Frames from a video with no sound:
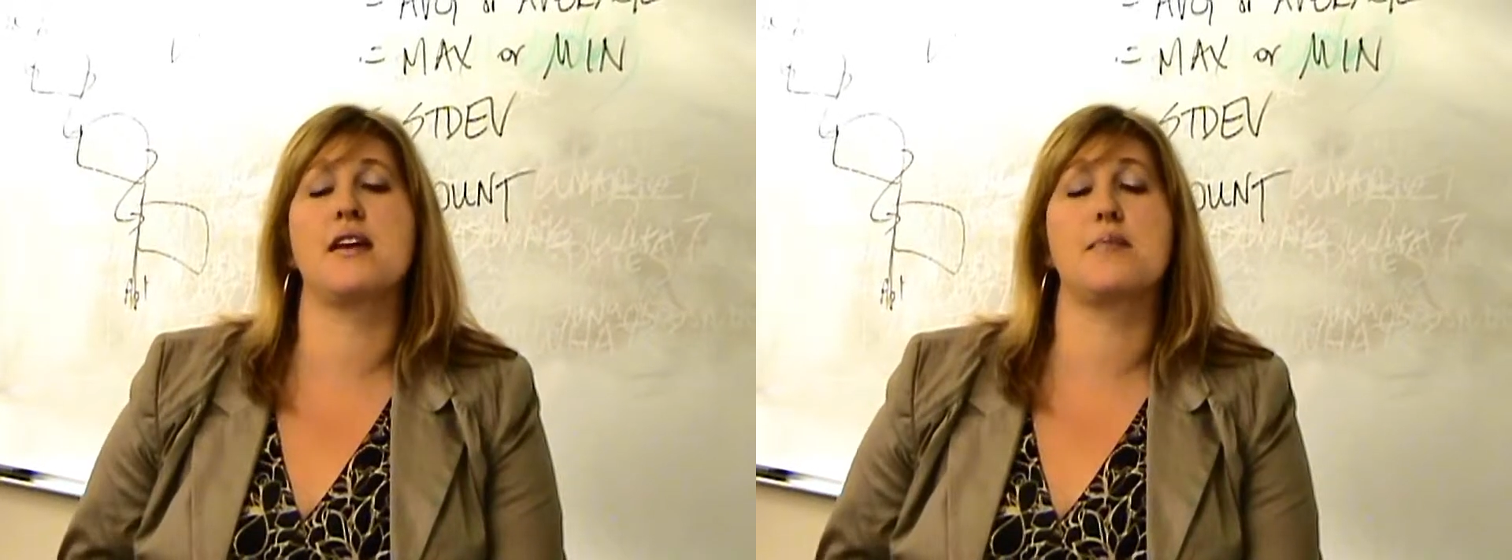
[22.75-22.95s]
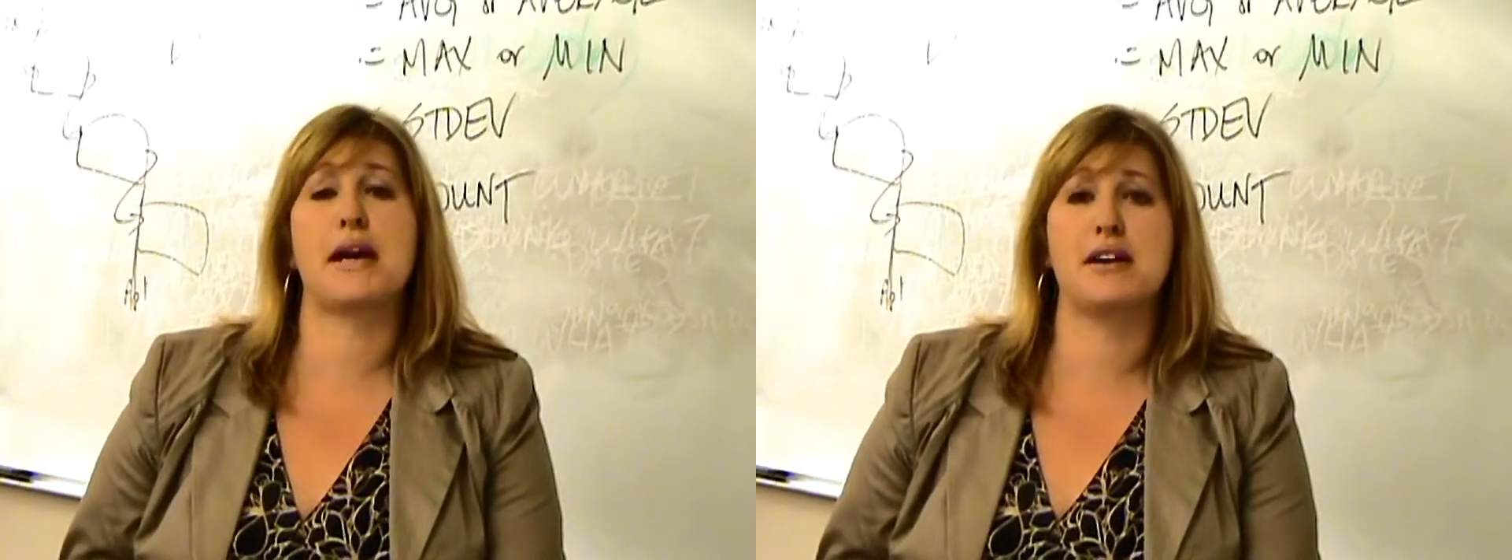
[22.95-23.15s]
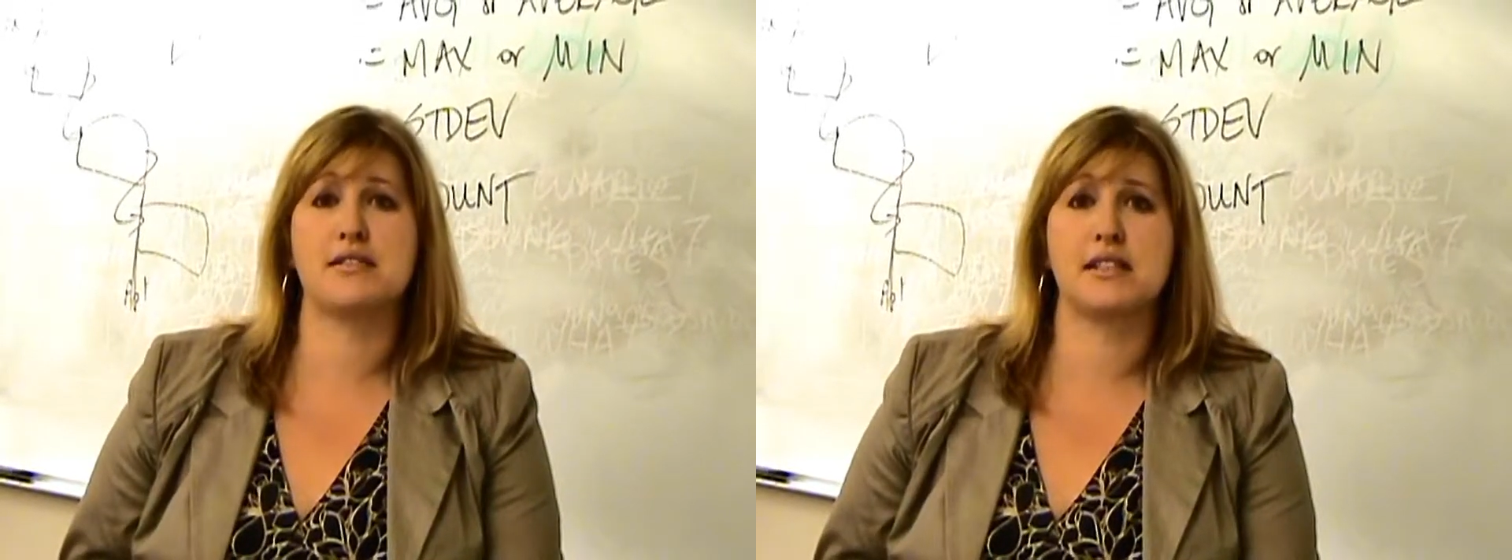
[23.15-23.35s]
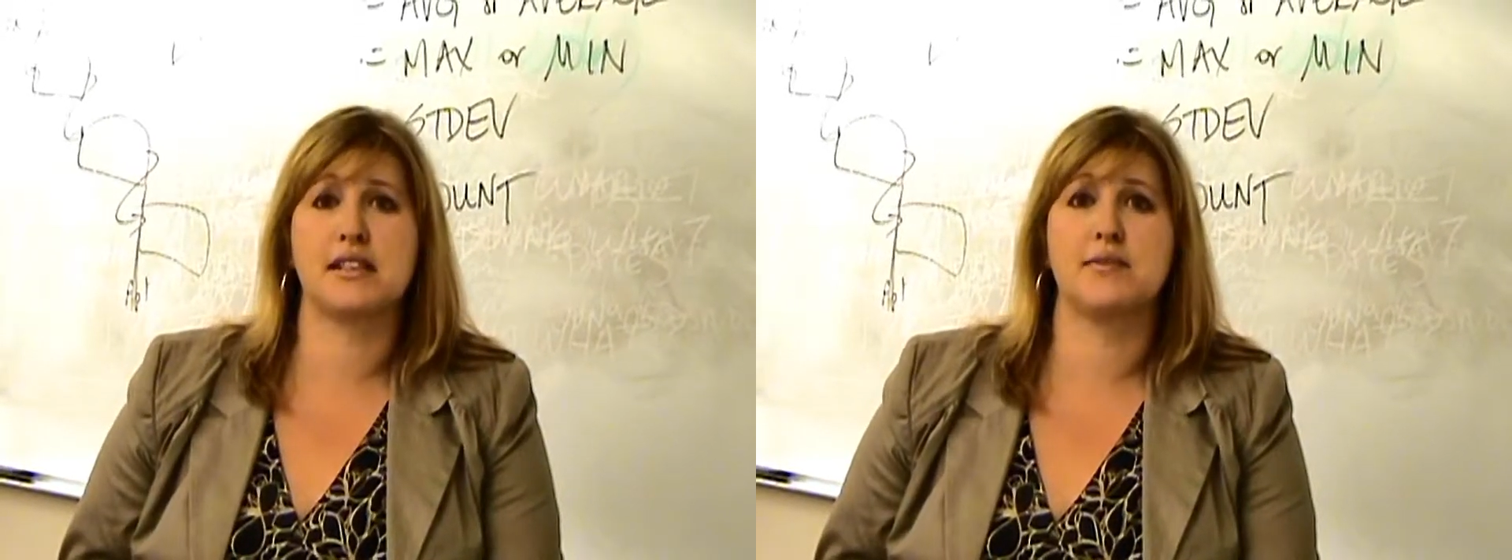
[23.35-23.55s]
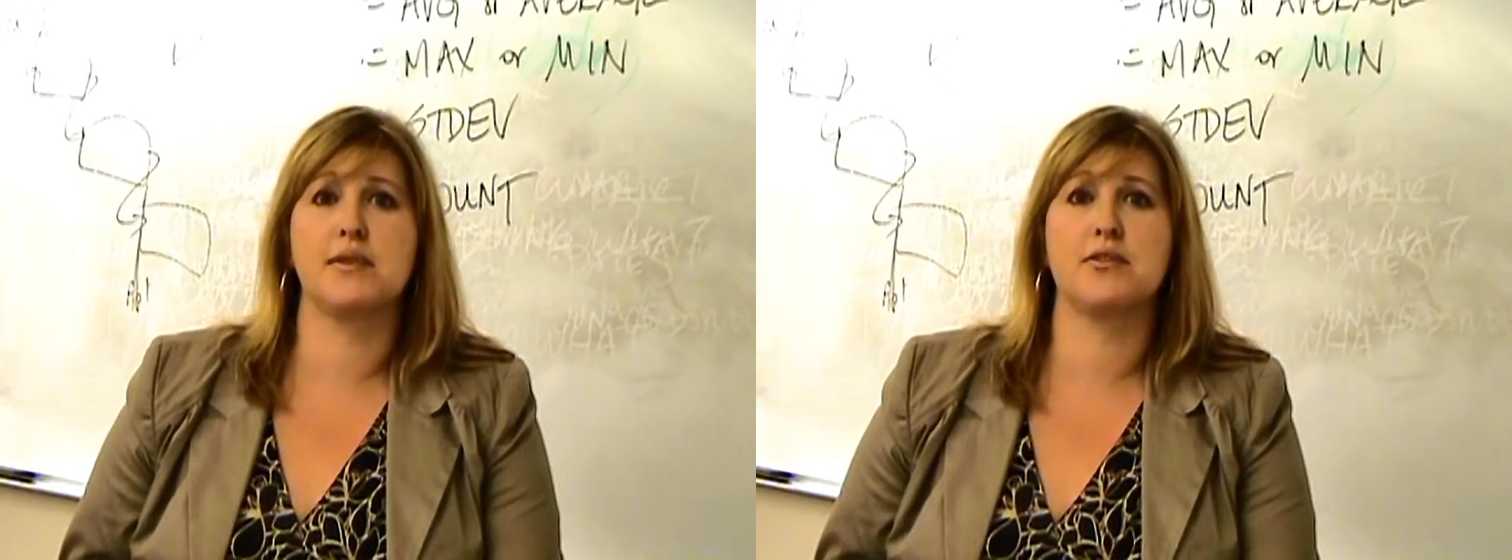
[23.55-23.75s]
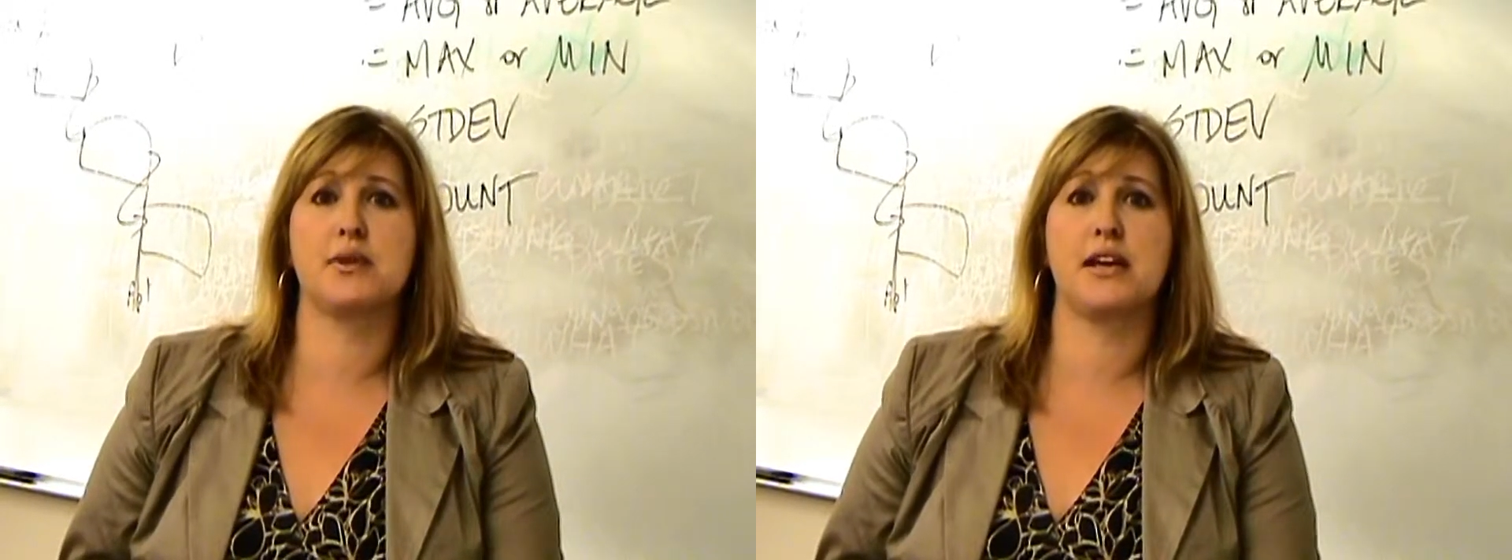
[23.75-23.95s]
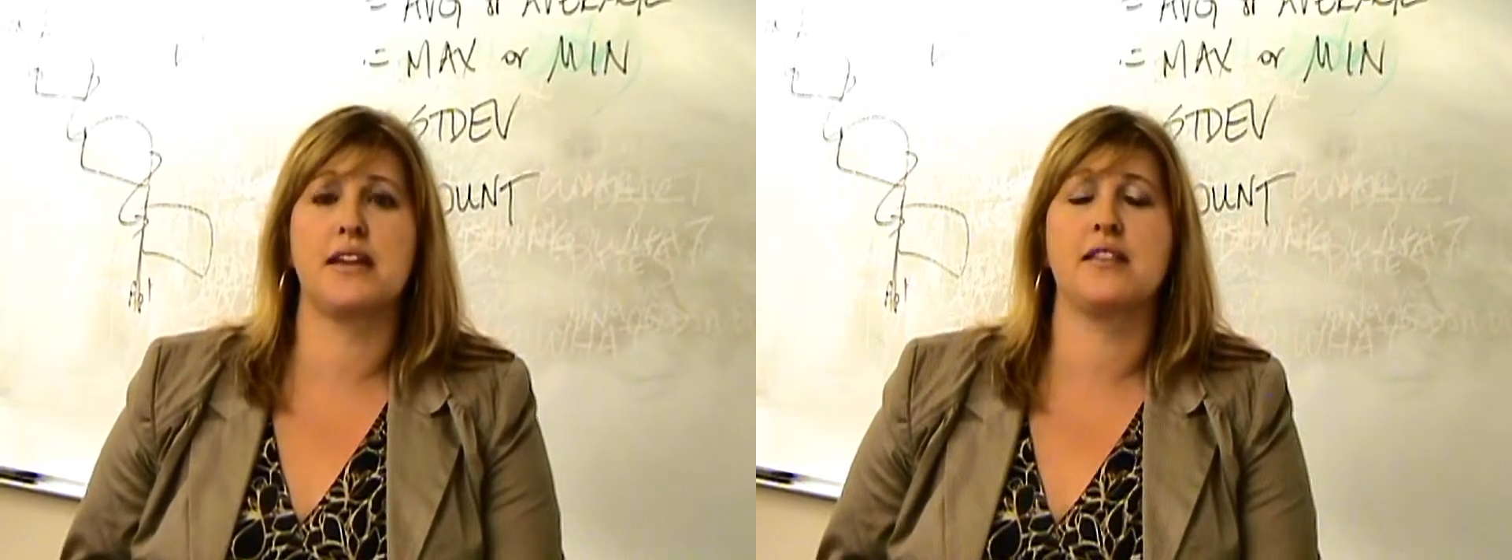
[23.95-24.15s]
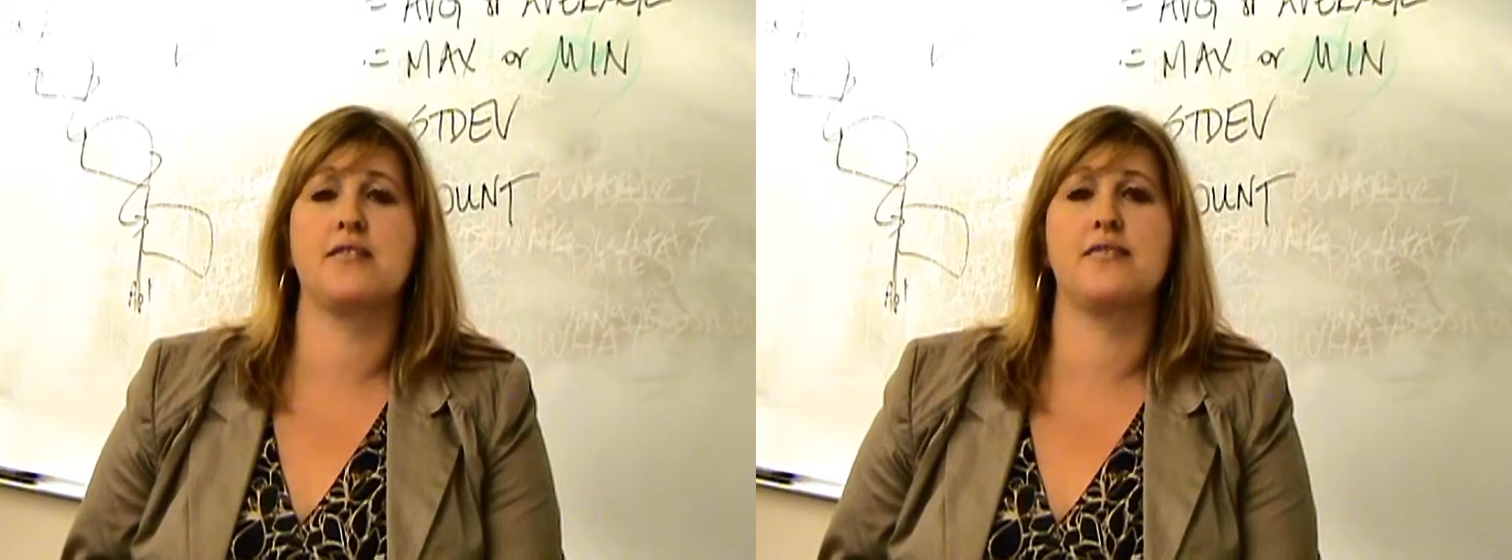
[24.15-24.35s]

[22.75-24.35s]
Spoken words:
comparison between the